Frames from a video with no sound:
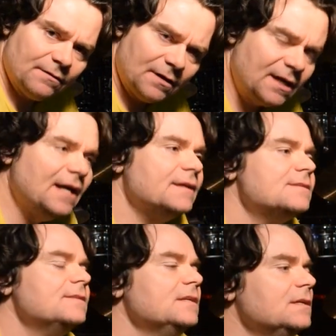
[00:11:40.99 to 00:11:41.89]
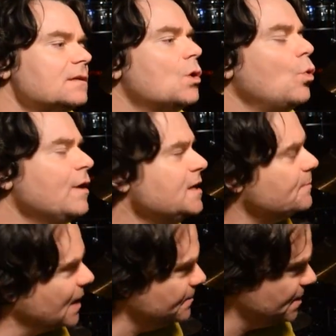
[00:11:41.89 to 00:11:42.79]
Again, it's the coined
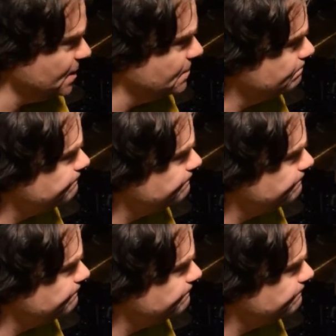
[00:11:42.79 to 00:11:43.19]
by me,